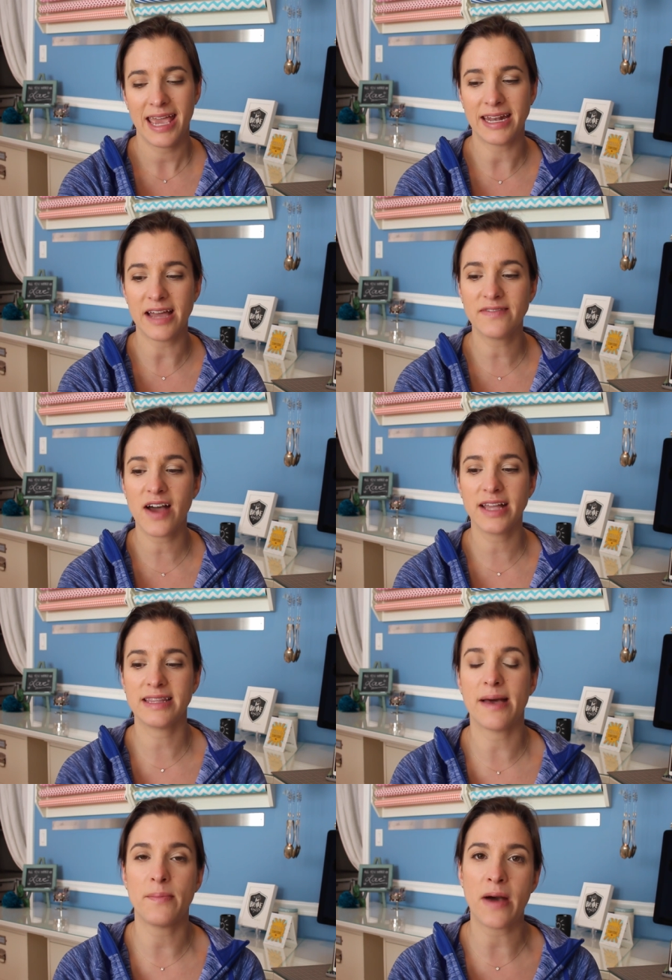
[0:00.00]
And I
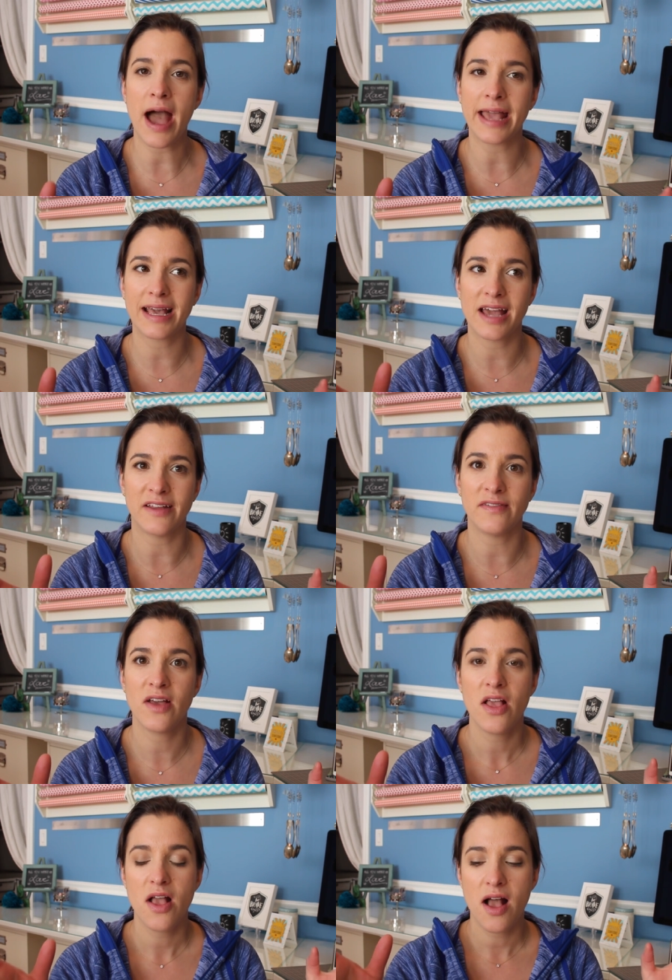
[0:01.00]
find that by kind of
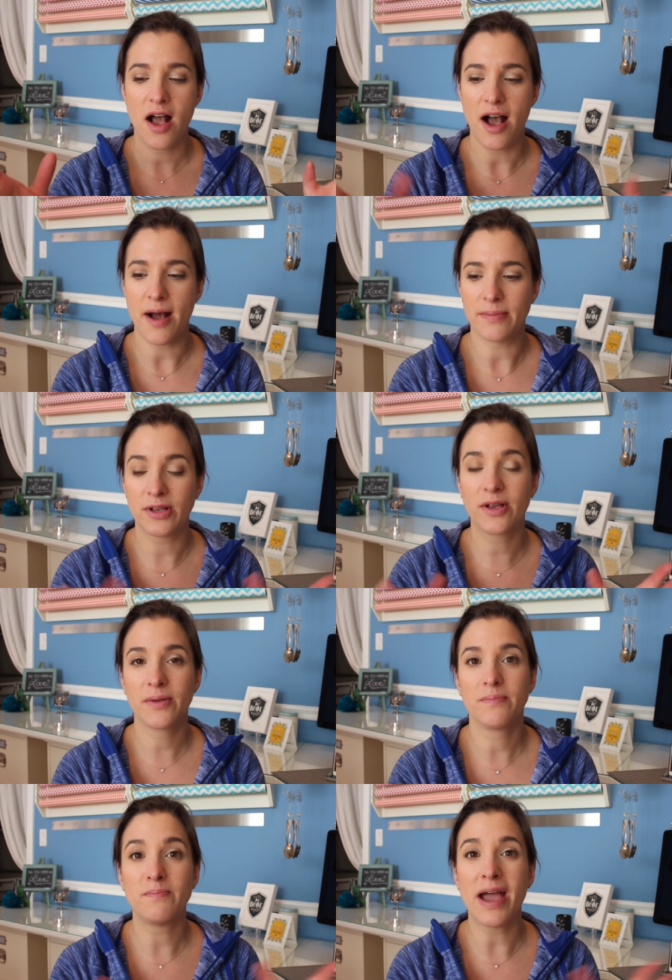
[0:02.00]
um,
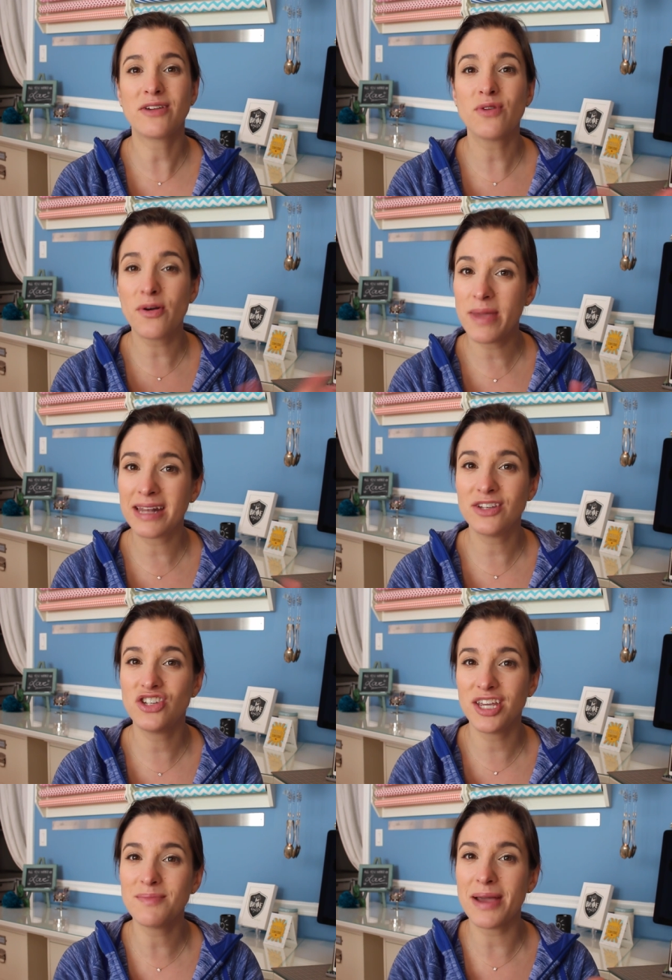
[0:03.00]

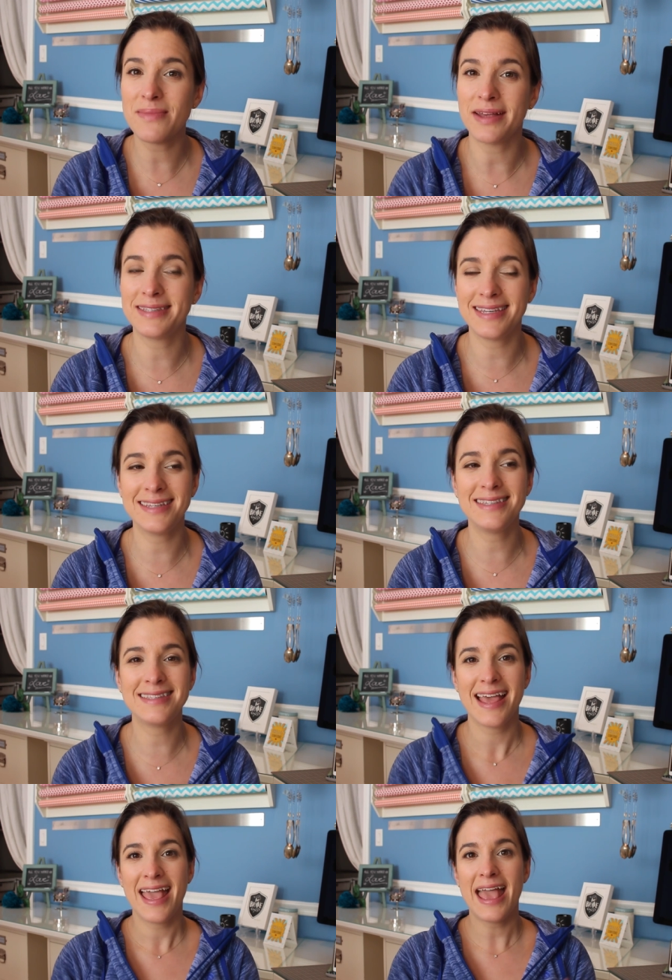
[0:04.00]
micromanaging my
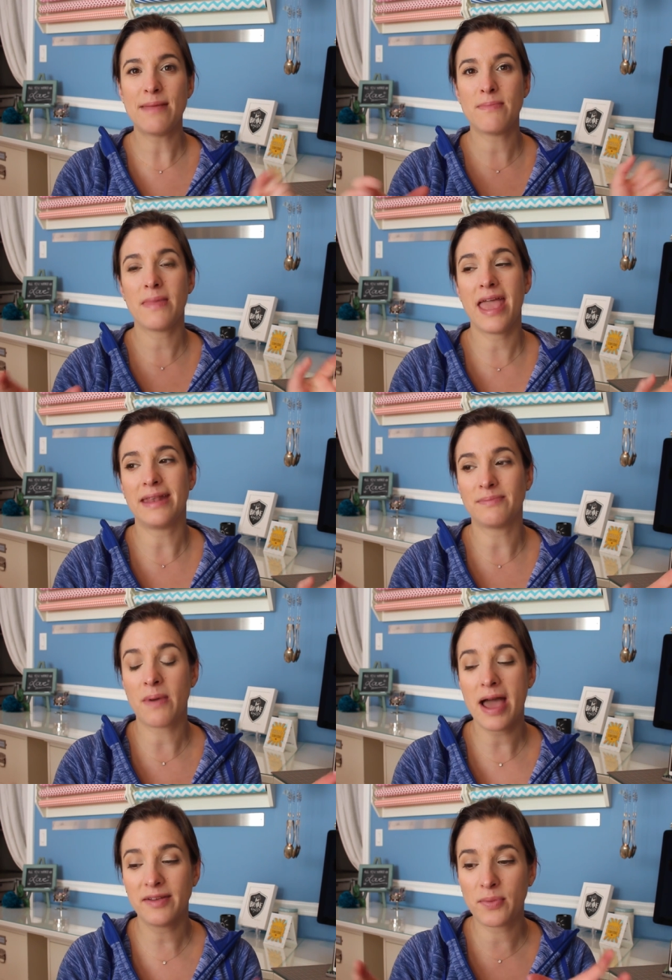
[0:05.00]
messes and, and
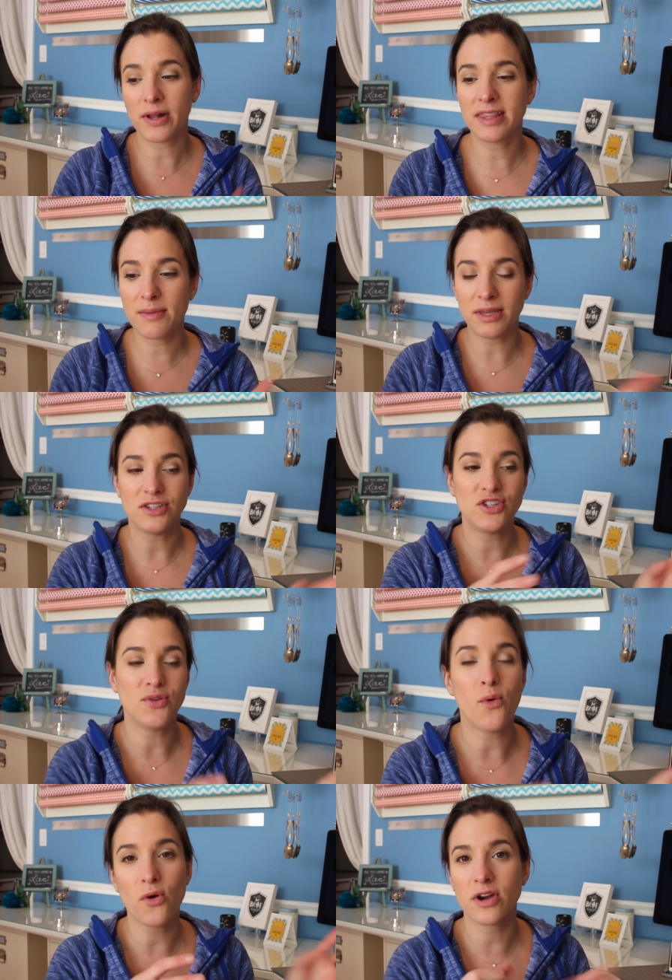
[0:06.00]
kind of putting them
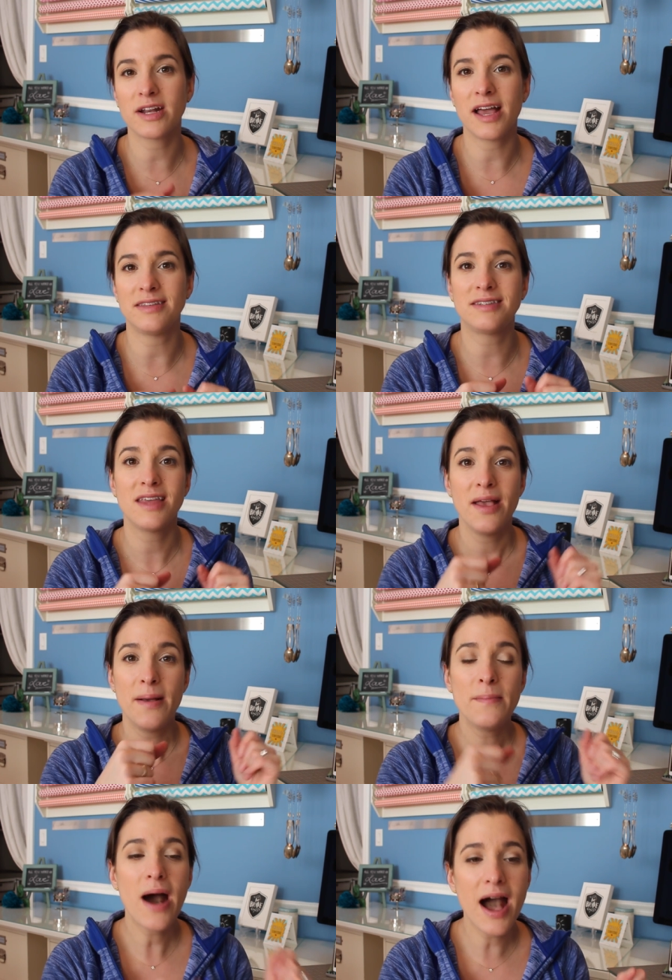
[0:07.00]
into organized
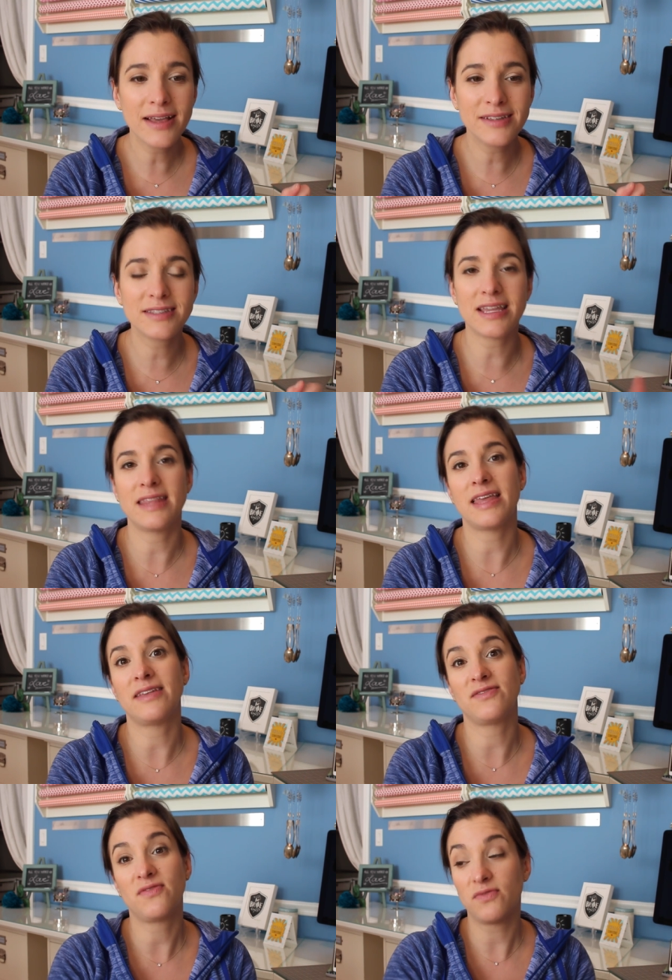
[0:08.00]
piles, and
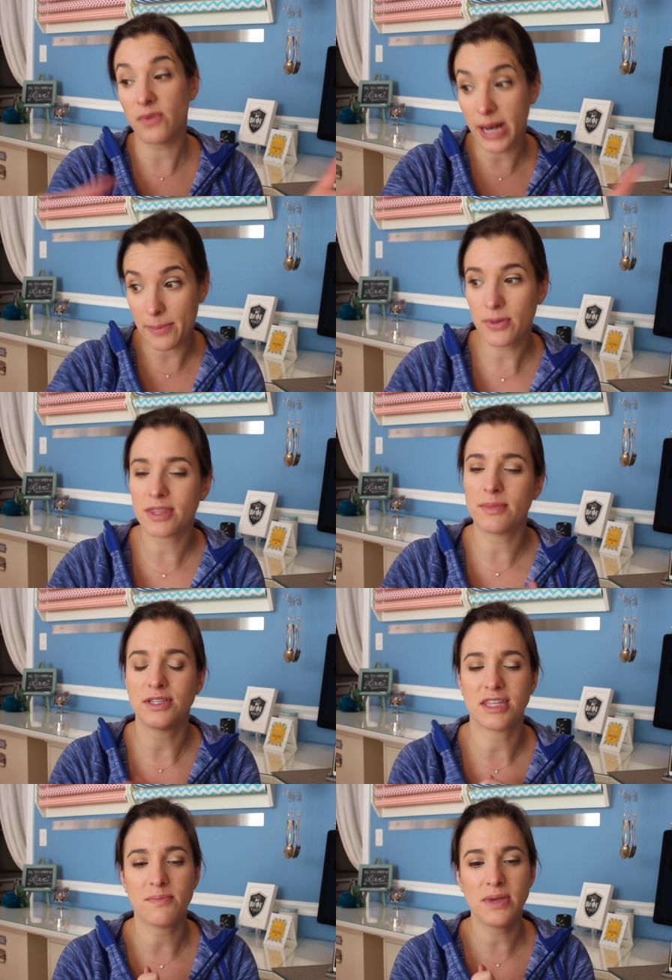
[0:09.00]
then when I put them
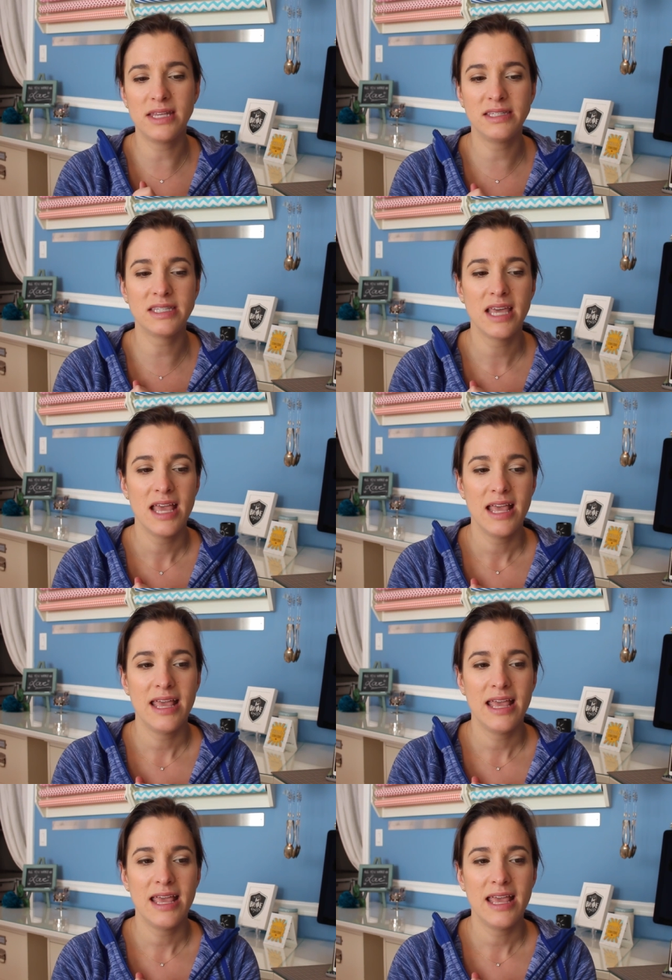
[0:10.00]
into the bins,